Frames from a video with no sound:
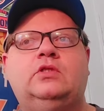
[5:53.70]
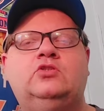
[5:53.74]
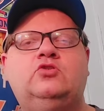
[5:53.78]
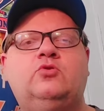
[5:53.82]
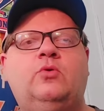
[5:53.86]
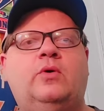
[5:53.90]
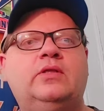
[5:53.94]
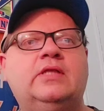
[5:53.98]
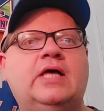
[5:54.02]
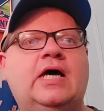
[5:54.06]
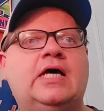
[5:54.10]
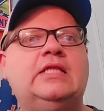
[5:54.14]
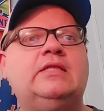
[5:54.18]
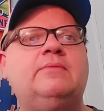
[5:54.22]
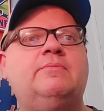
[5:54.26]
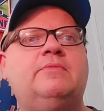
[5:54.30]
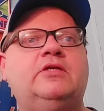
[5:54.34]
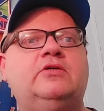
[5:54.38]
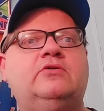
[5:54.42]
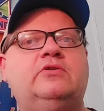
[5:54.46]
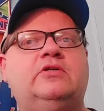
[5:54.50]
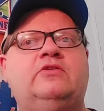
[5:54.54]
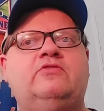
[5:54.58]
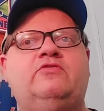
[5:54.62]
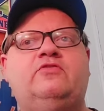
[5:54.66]
So a lot of the
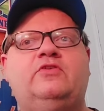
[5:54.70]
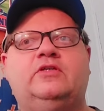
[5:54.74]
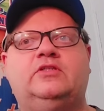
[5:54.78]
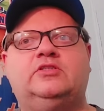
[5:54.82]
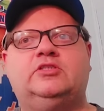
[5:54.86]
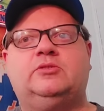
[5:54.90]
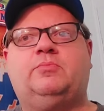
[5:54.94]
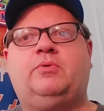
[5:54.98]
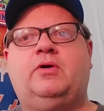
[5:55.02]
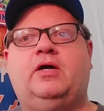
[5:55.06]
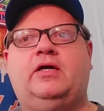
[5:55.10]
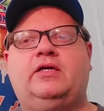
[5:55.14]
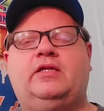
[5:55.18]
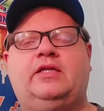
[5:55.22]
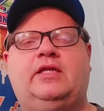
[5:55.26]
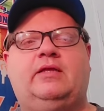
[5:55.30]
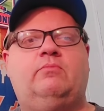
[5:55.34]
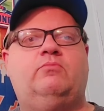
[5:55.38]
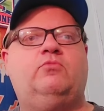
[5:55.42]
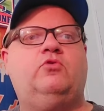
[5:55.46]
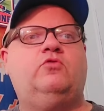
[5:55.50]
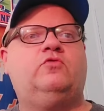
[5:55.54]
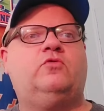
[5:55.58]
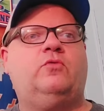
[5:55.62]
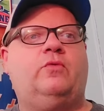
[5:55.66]
middle infields are probably going to
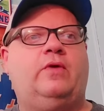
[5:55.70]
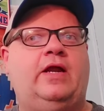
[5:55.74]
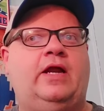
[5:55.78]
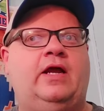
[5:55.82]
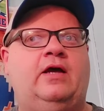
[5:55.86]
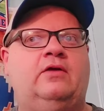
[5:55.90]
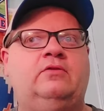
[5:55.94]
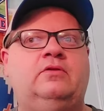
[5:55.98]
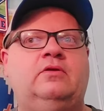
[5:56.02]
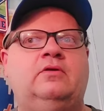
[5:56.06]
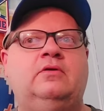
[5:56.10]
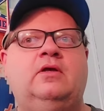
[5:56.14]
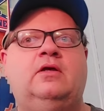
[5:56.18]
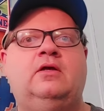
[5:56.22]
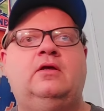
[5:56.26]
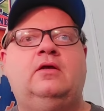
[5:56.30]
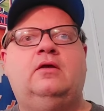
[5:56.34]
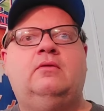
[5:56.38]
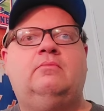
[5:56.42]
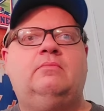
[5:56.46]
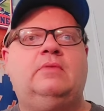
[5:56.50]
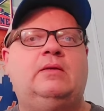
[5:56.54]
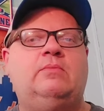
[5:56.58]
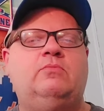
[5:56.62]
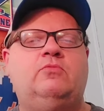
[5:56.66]
get moved around.
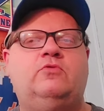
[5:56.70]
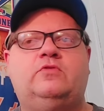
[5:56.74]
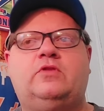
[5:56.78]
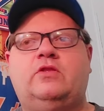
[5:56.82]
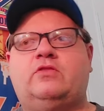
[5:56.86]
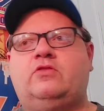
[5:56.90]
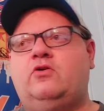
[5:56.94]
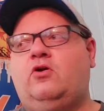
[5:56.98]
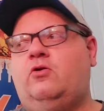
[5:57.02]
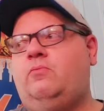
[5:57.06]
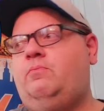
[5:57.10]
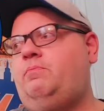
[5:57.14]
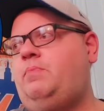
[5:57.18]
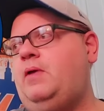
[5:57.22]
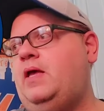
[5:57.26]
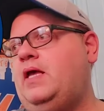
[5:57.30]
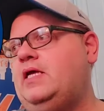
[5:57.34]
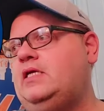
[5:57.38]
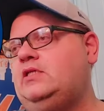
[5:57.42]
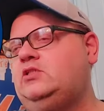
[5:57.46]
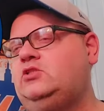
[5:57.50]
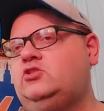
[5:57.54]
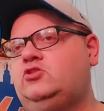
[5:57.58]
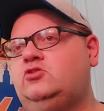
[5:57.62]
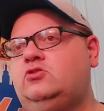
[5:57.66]
Maybe move to third
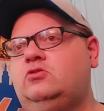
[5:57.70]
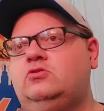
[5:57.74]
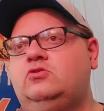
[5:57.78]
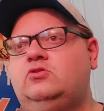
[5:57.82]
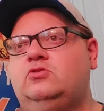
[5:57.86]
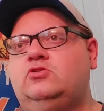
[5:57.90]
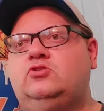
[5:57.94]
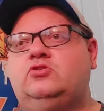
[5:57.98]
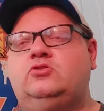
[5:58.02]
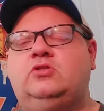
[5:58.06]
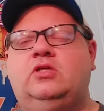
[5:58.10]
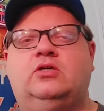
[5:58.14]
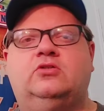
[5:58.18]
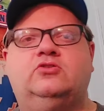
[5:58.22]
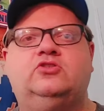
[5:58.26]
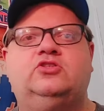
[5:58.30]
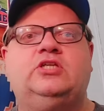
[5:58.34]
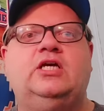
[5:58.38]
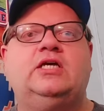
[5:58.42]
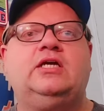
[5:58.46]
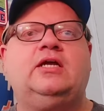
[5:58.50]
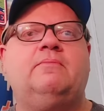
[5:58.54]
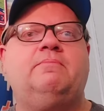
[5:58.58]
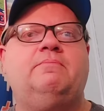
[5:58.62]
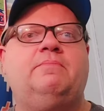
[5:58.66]
base,
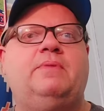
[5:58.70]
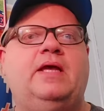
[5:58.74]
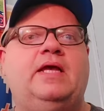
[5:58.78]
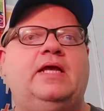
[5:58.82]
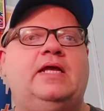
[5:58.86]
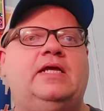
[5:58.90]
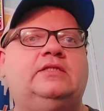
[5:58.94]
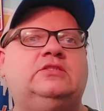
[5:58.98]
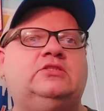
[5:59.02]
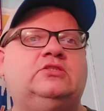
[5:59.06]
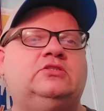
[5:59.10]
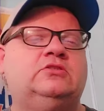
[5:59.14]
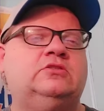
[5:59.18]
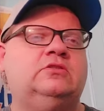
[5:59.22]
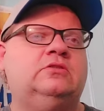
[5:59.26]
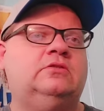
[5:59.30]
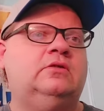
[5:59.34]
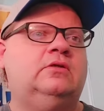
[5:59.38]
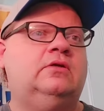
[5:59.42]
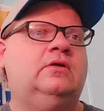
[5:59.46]
second base,